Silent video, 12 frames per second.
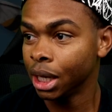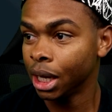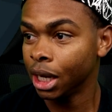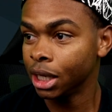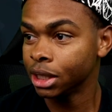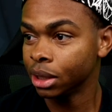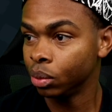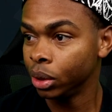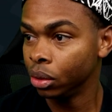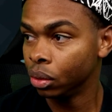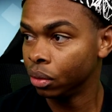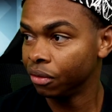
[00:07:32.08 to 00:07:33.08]
guys, and we're
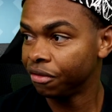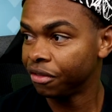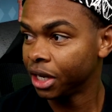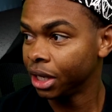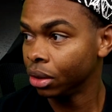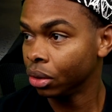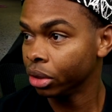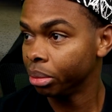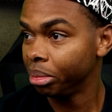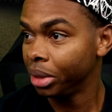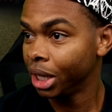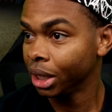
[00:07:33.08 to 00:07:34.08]
gonna find all the
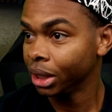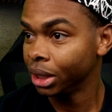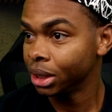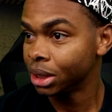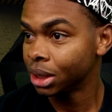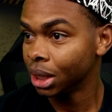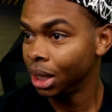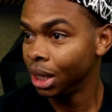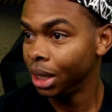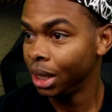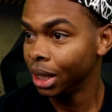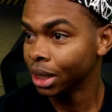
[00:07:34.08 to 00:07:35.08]
magnets uh,
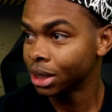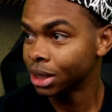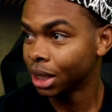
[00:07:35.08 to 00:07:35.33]
next